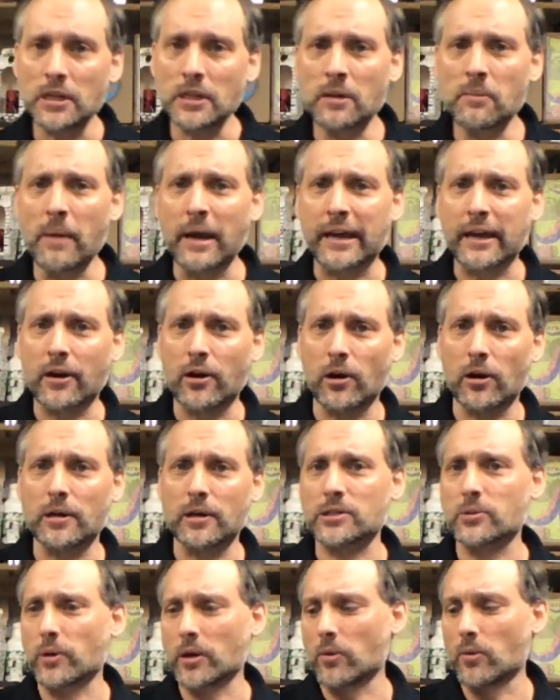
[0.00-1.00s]
You might get hurt,
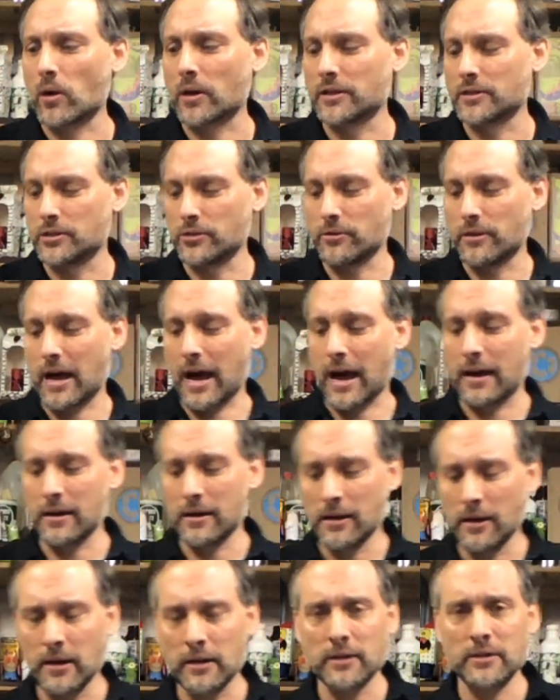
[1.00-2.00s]
so we don't want to do that.
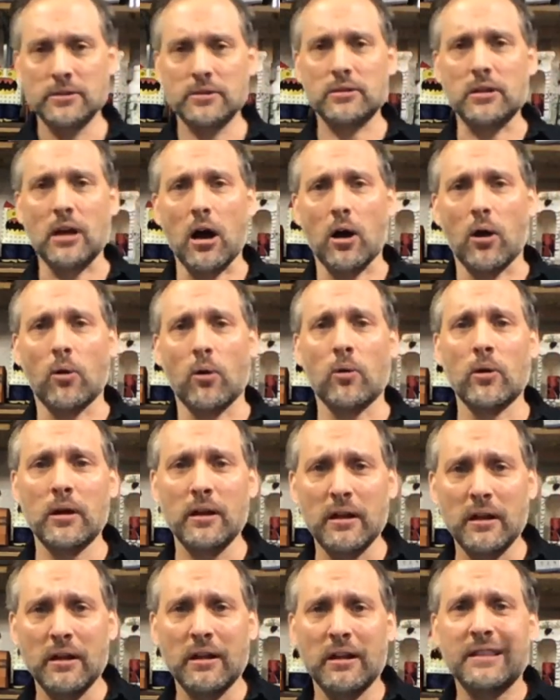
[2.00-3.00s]
So,
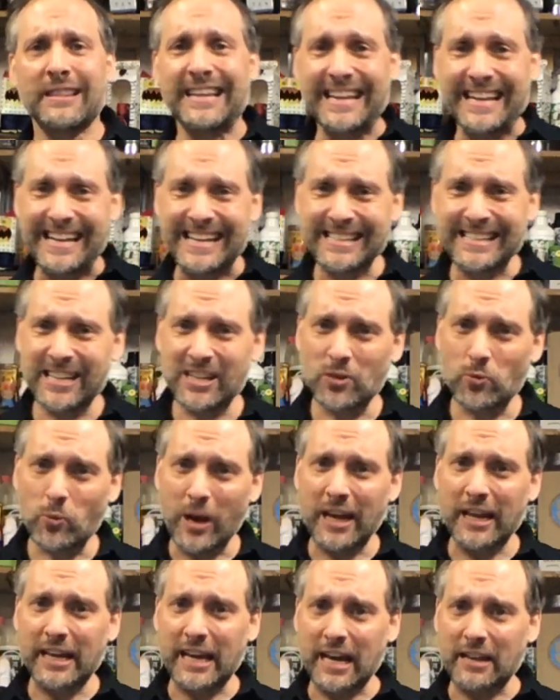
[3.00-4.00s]
the easiest way
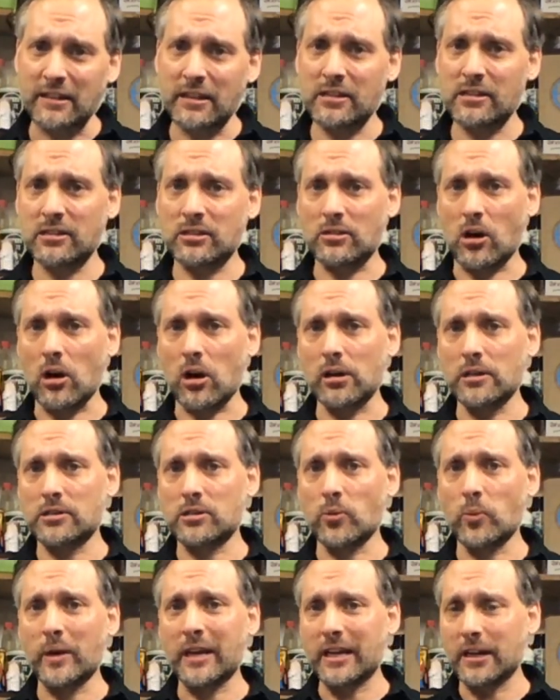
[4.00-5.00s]
to get this started
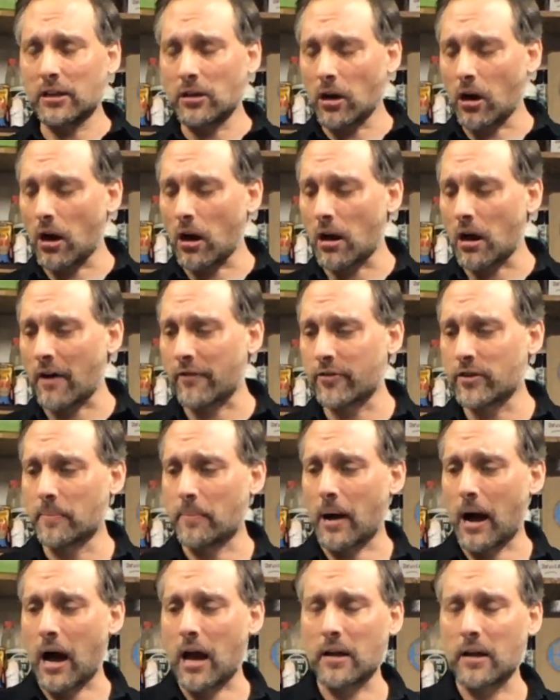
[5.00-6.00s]
so we can cut off the
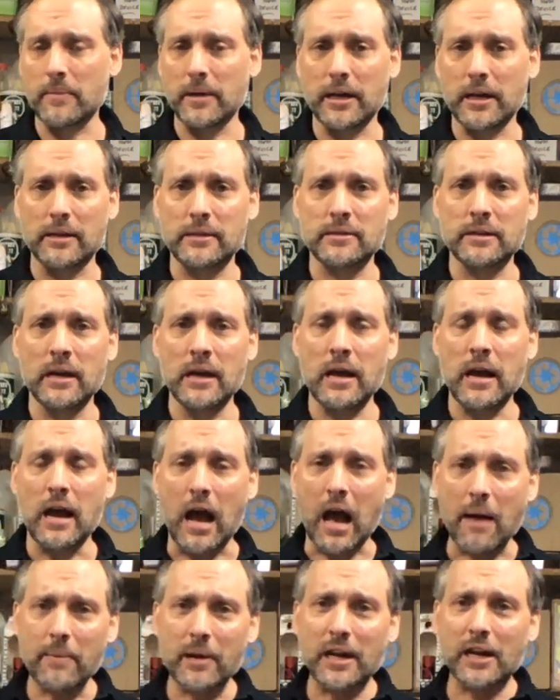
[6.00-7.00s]
bottom is
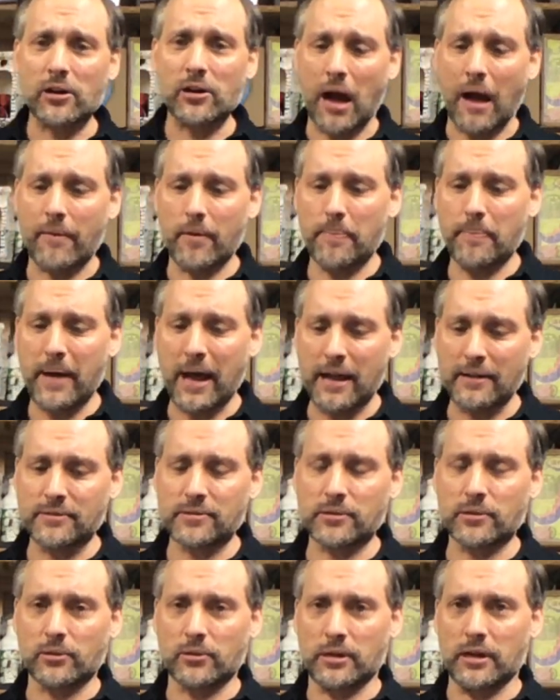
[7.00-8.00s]
I'm going to grab a
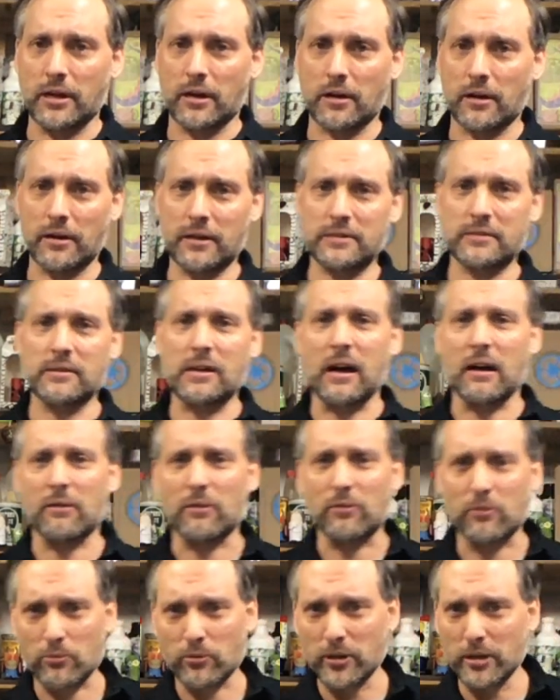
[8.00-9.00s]
pencil here. It's not
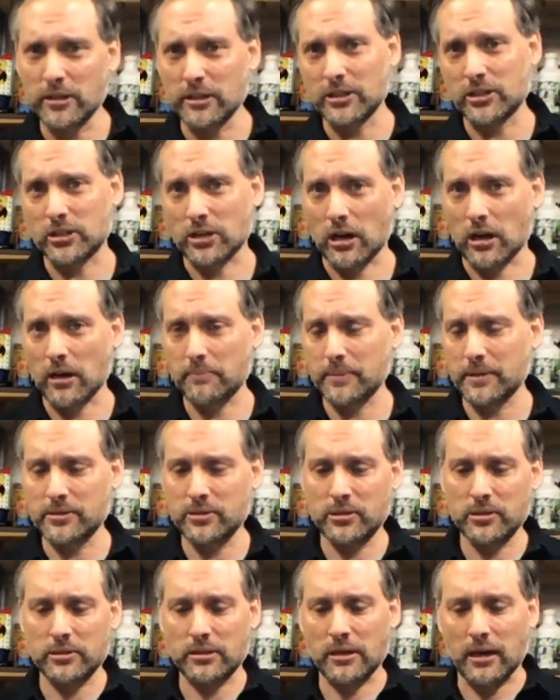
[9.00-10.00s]
really sharp, it's
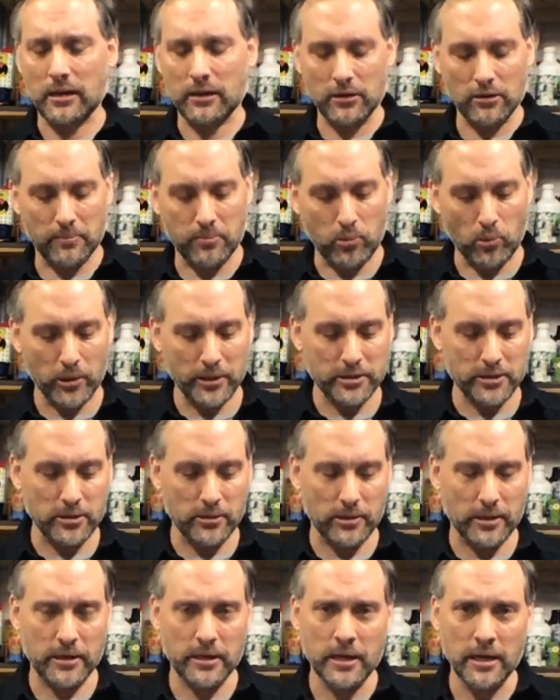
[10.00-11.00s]
just got a little point
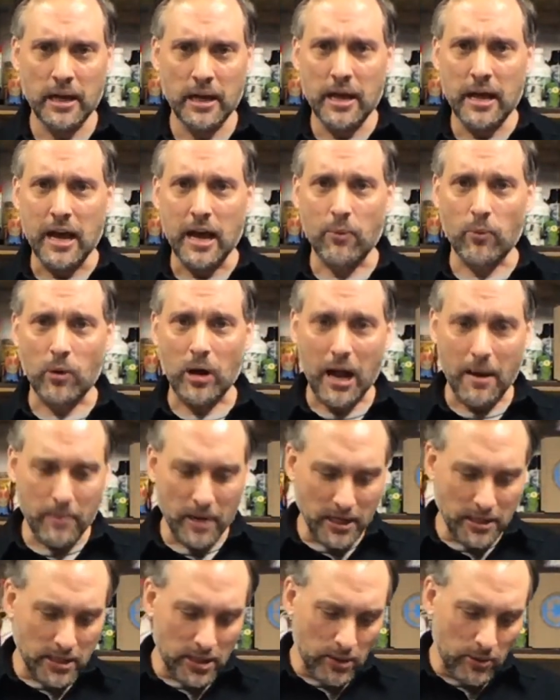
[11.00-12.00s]
to it. And what I'm
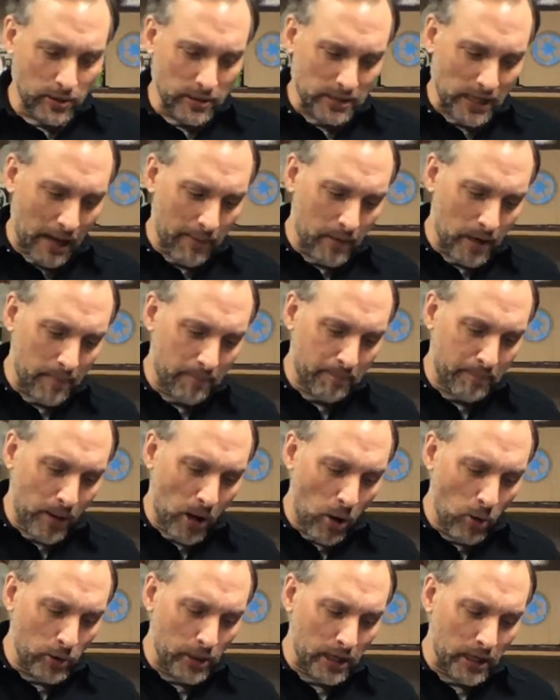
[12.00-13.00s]
going to do is I'm going to
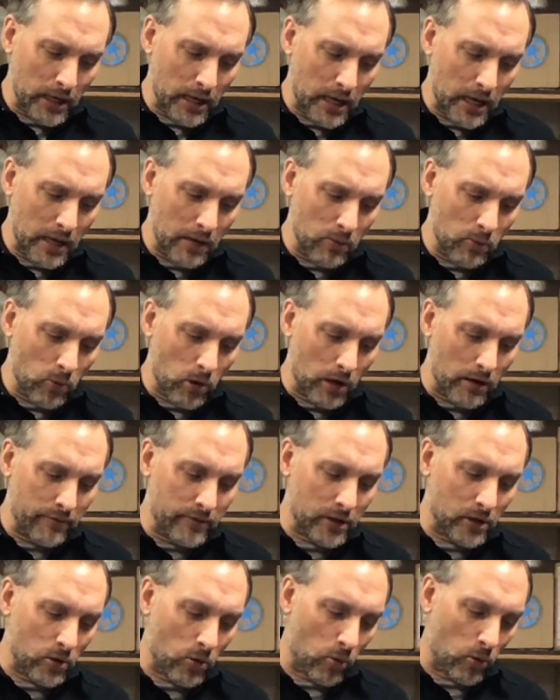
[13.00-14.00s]
poke it in one of
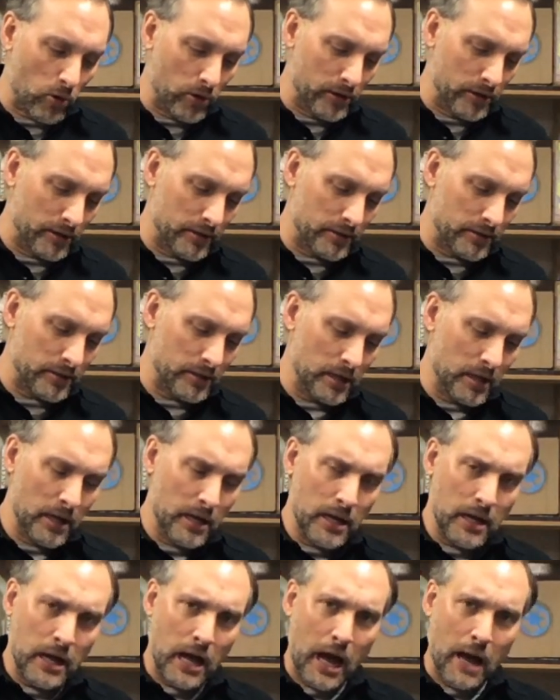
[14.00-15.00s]
the corners.
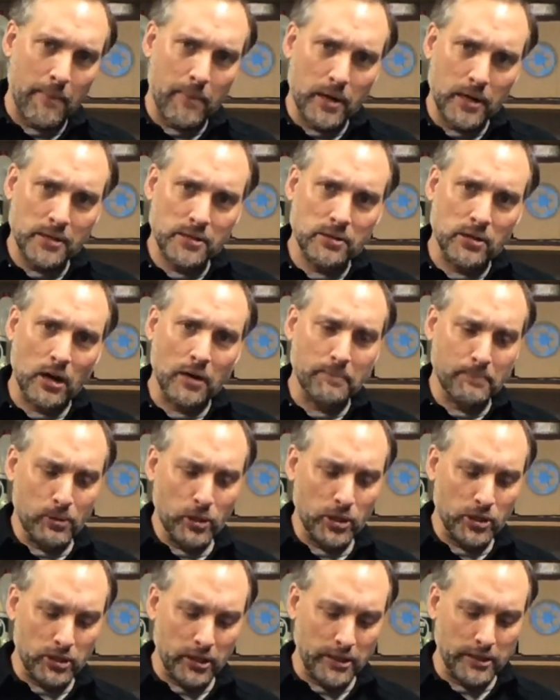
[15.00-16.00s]
I'm going to start
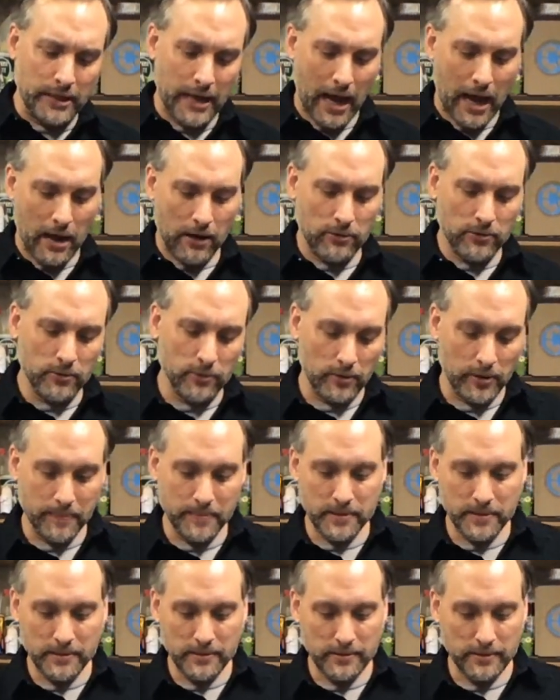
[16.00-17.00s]
pushing down.
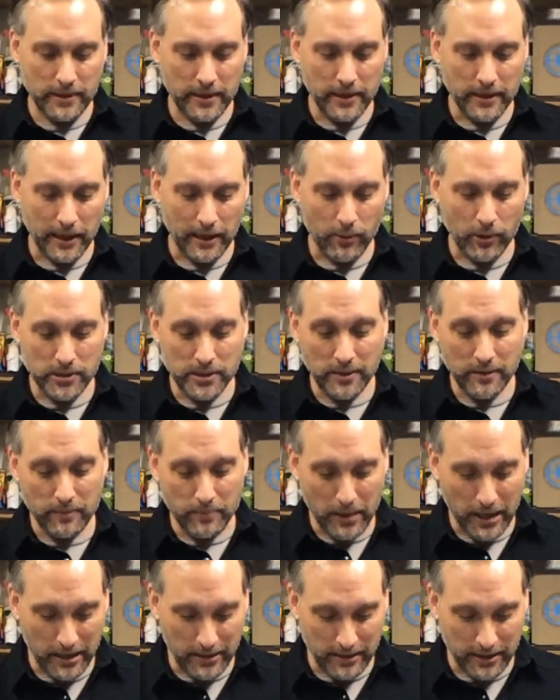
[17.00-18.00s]
Whoops, see, I wasn't even
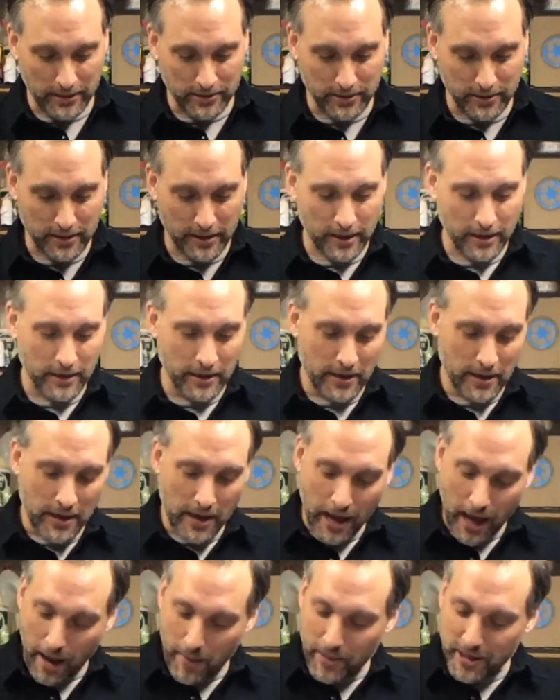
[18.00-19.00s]
paying attention there.
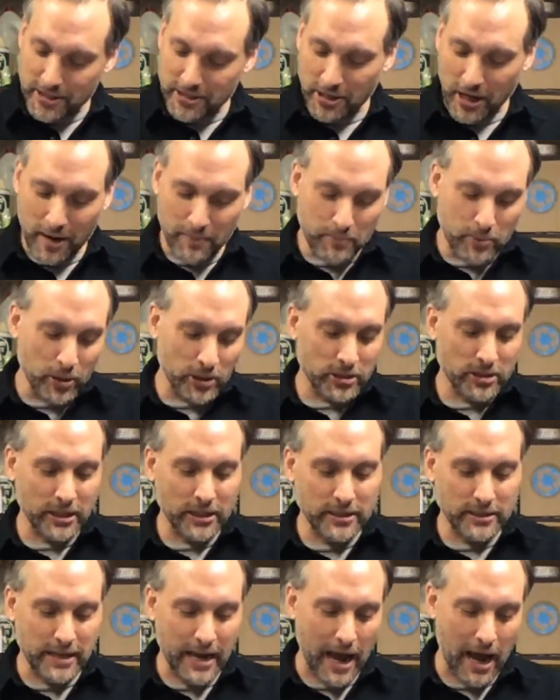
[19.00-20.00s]
I'm going to start
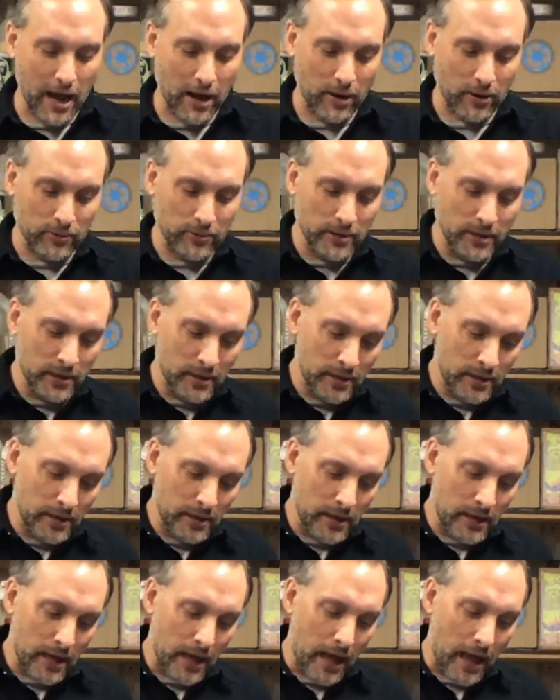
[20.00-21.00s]
pushing down
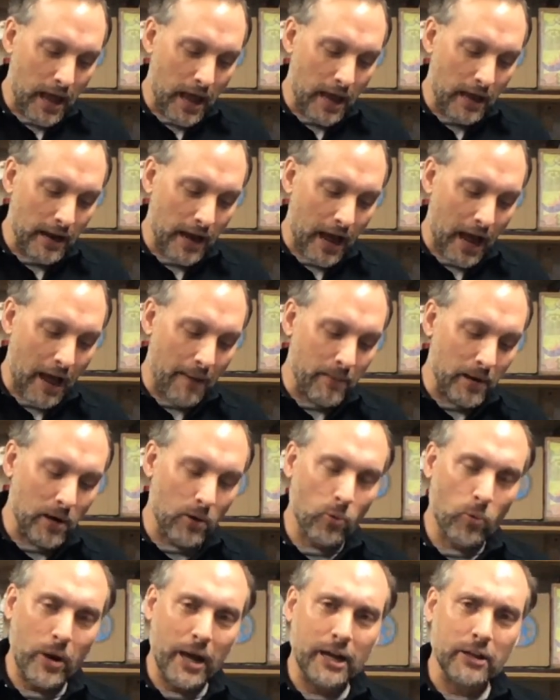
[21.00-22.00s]
and I'm going to
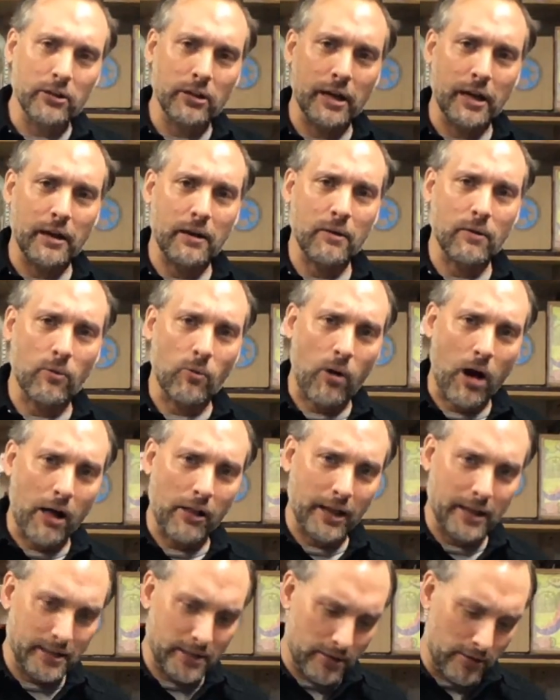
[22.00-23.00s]
wiggle it while
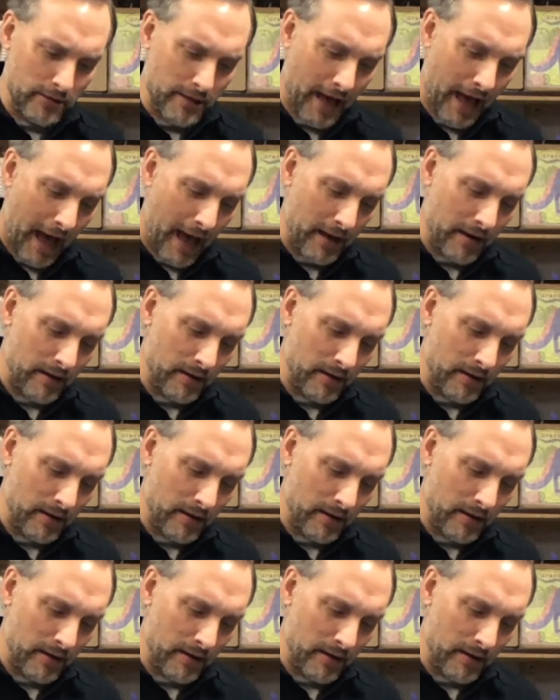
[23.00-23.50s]
I do that.